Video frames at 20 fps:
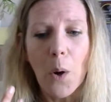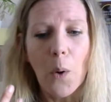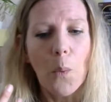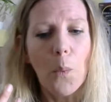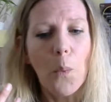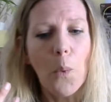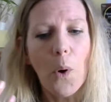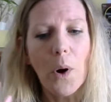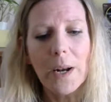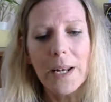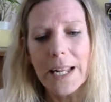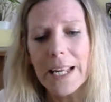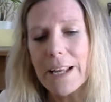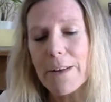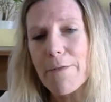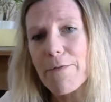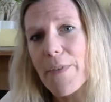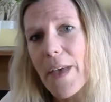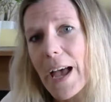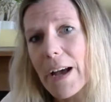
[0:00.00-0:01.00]
What
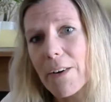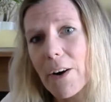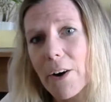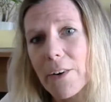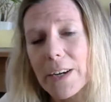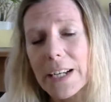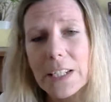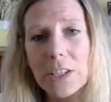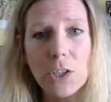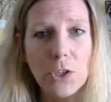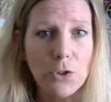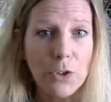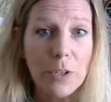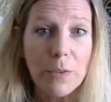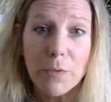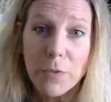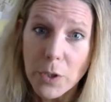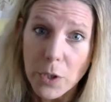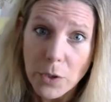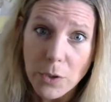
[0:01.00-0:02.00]
if there are
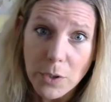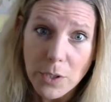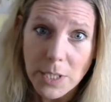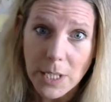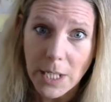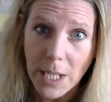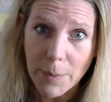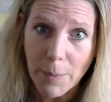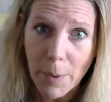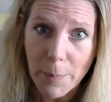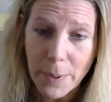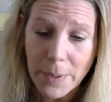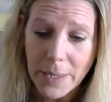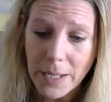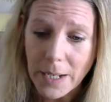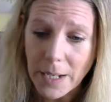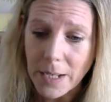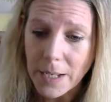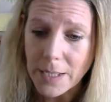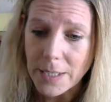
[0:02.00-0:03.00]
extreme views that come up in the
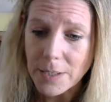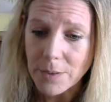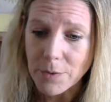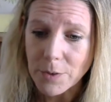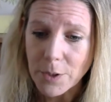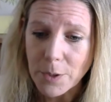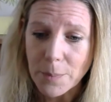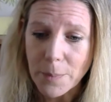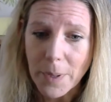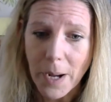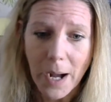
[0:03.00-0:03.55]
classroom?